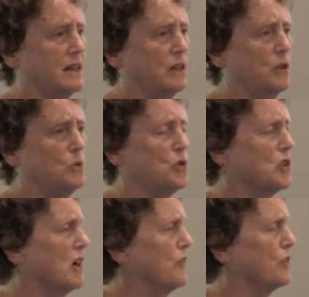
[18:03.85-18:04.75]
and
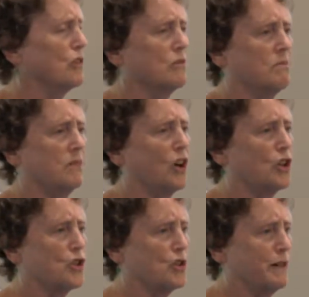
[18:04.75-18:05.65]
huge other
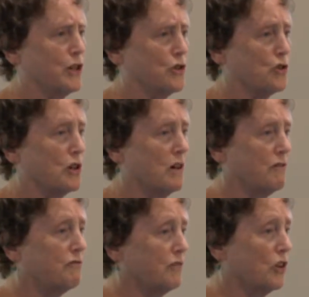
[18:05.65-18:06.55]
large creatures,
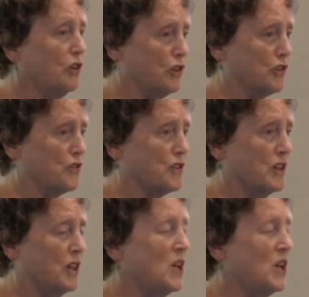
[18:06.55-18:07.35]
birds,